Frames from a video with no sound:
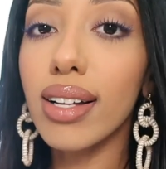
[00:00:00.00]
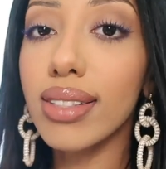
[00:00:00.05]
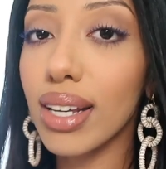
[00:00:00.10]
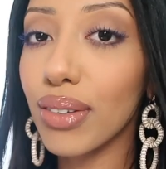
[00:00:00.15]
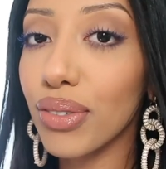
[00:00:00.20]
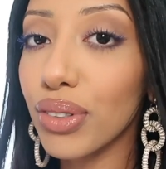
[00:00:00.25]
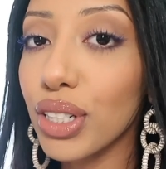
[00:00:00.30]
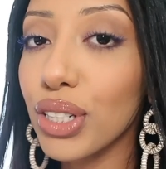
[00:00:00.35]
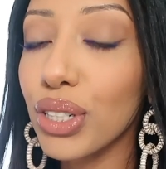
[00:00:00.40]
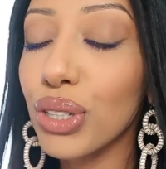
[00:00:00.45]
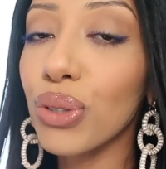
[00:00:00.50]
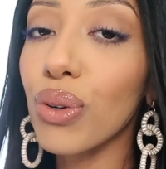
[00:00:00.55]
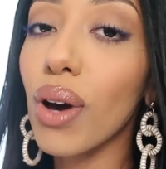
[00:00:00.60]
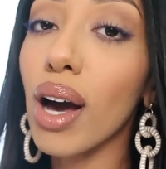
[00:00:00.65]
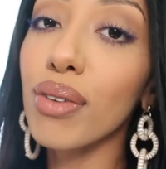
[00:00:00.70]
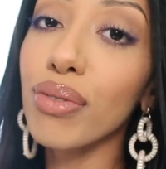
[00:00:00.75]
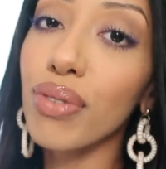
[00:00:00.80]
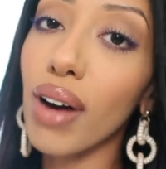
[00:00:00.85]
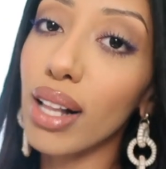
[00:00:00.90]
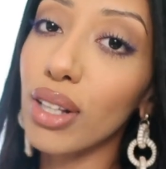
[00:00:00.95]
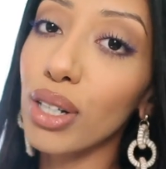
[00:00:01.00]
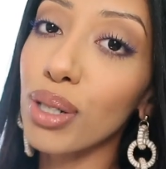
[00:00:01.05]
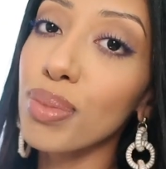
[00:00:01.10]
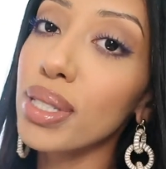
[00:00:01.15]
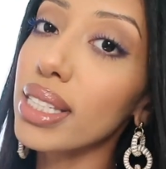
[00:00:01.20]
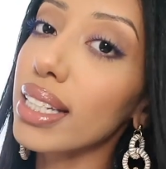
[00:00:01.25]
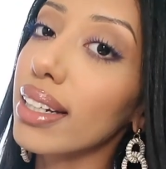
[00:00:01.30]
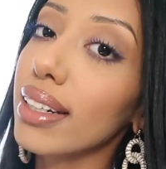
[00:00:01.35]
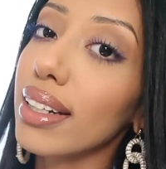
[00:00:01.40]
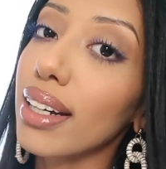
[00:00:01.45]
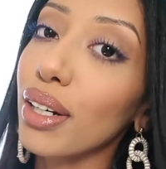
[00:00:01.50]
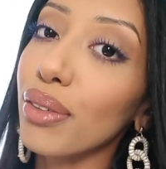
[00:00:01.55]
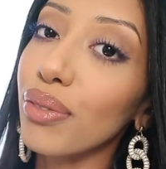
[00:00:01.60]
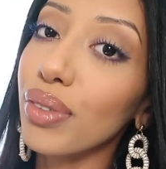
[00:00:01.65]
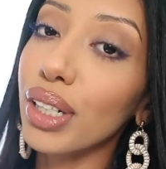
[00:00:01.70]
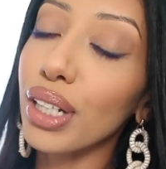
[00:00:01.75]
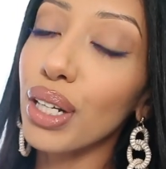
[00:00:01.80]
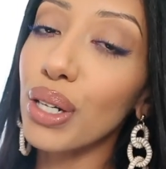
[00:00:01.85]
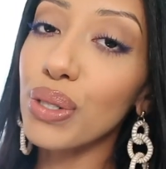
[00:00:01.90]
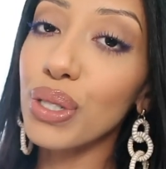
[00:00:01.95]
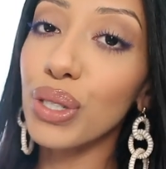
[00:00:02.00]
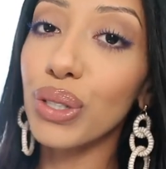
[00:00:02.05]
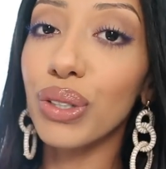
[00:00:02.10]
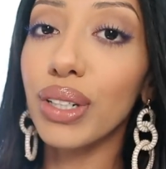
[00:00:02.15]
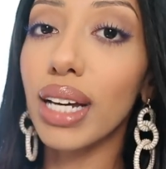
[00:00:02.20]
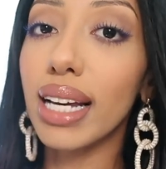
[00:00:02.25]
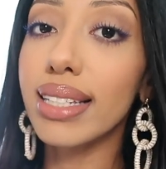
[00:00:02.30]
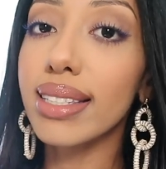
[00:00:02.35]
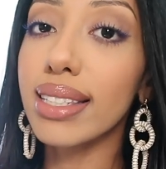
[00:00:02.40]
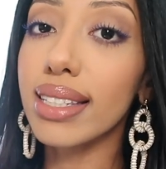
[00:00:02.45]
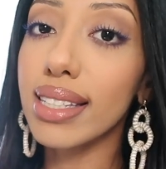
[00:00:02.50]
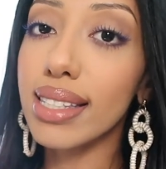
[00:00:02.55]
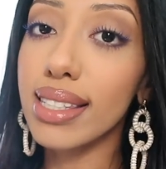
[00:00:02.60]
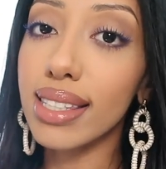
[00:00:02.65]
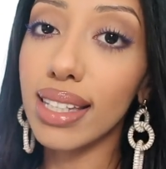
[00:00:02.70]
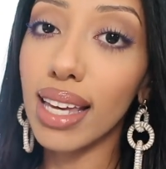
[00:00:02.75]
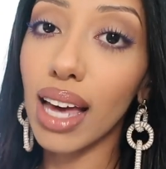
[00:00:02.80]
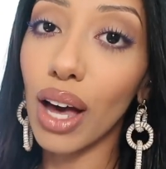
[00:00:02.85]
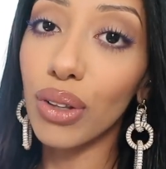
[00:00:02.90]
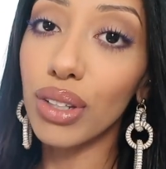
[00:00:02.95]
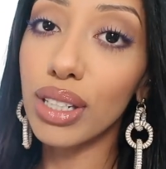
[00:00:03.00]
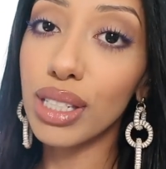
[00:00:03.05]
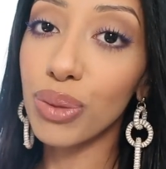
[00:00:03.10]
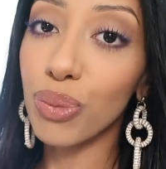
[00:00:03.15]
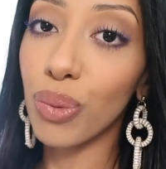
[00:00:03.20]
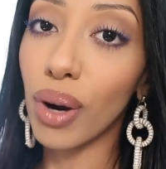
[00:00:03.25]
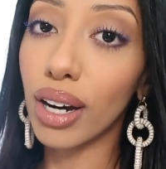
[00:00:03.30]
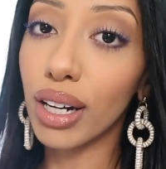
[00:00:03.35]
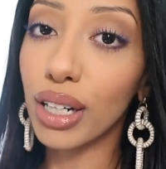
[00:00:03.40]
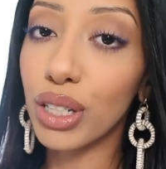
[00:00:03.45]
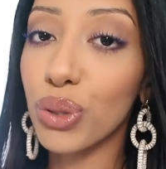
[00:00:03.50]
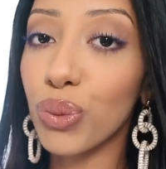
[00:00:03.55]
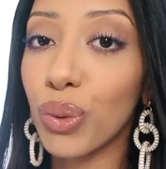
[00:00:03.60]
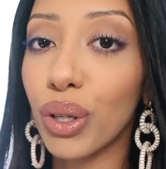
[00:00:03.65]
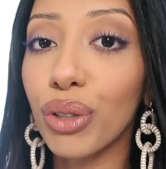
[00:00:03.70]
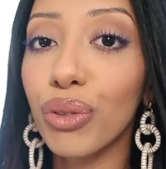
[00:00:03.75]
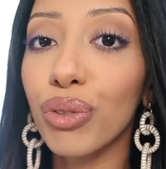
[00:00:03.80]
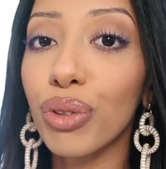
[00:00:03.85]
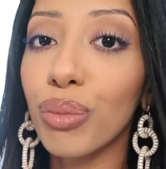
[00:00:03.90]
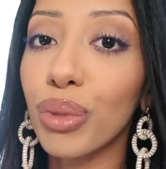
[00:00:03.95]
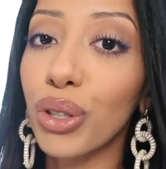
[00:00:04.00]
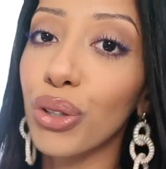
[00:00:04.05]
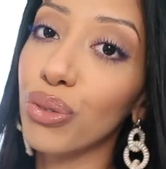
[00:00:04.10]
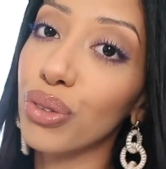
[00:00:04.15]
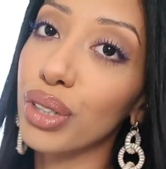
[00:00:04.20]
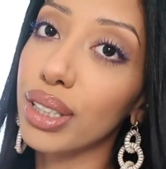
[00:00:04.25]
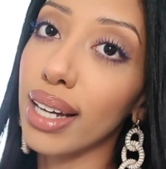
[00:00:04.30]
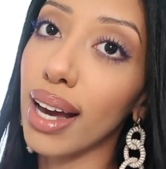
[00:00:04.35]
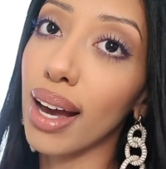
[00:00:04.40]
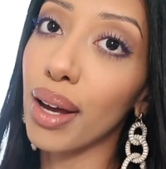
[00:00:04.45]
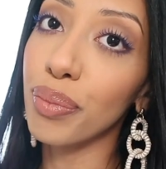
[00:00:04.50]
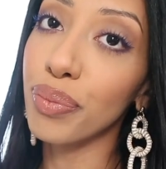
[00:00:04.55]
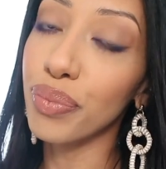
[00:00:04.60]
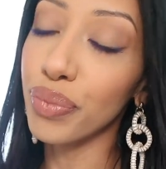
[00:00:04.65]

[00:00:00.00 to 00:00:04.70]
I'll definitely do a follow-up skincare video so you guys can see how these products worked for me over time.